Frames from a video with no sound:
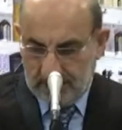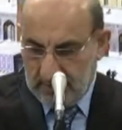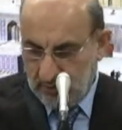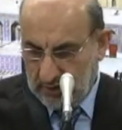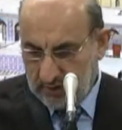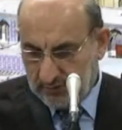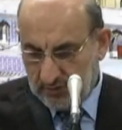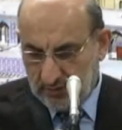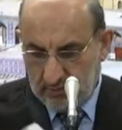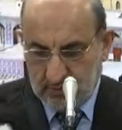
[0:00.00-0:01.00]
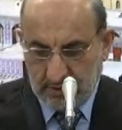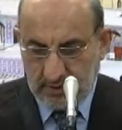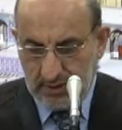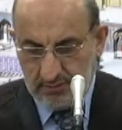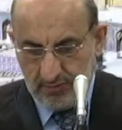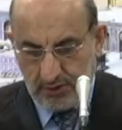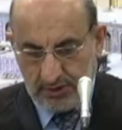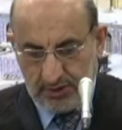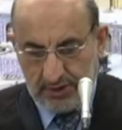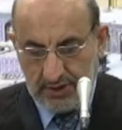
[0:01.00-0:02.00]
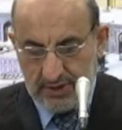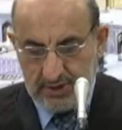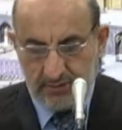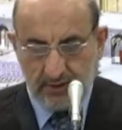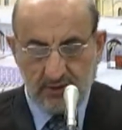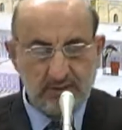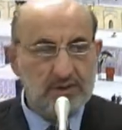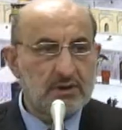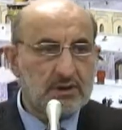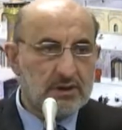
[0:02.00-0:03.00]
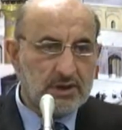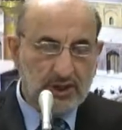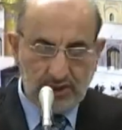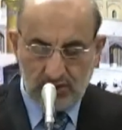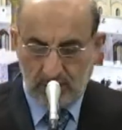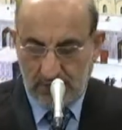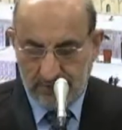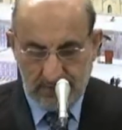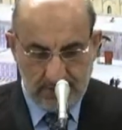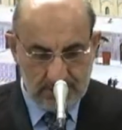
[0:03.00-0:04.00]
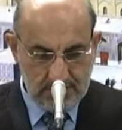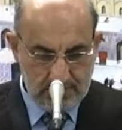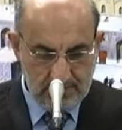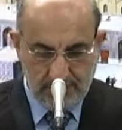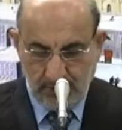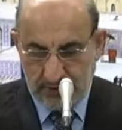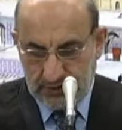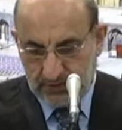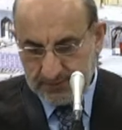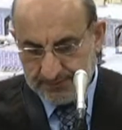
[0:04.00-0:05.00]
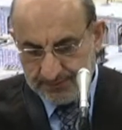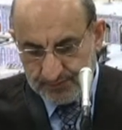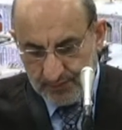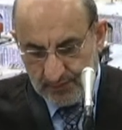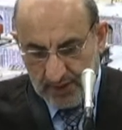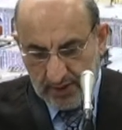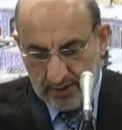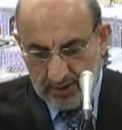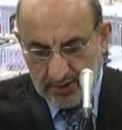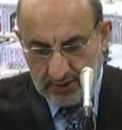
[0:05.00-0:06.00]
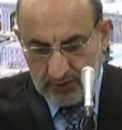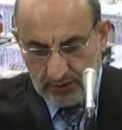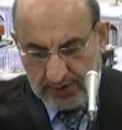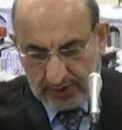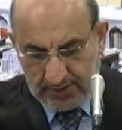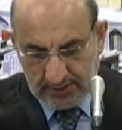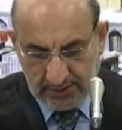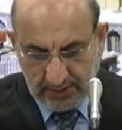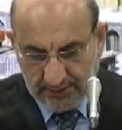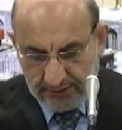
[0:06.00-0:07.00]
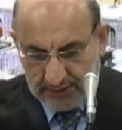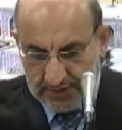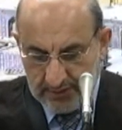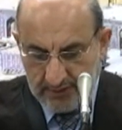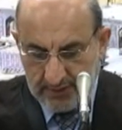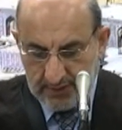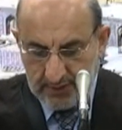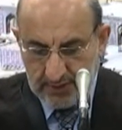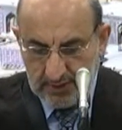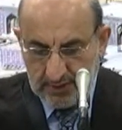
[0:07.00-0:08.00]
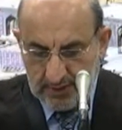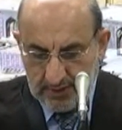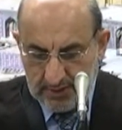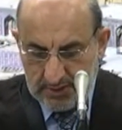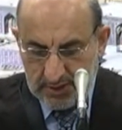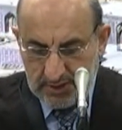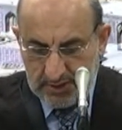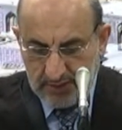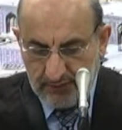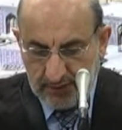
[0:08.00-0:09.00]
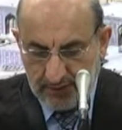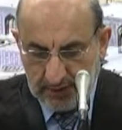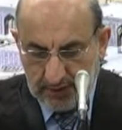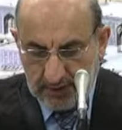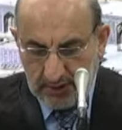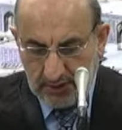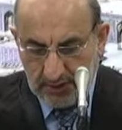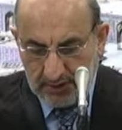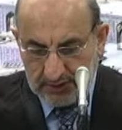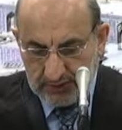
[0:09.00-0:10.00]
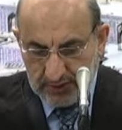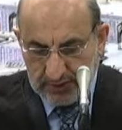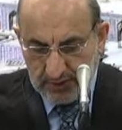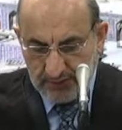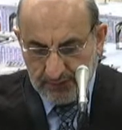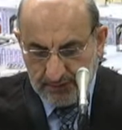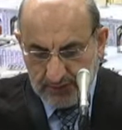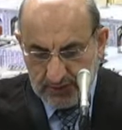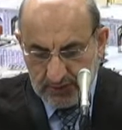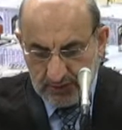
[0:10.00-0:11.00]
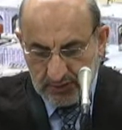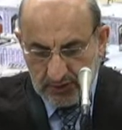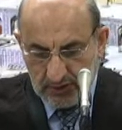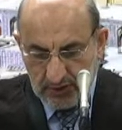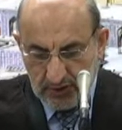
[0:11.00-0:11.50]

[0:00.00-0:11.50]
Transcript: Now we come to little more details about each one of these points. In issue 857 says, if the body or the dress of a person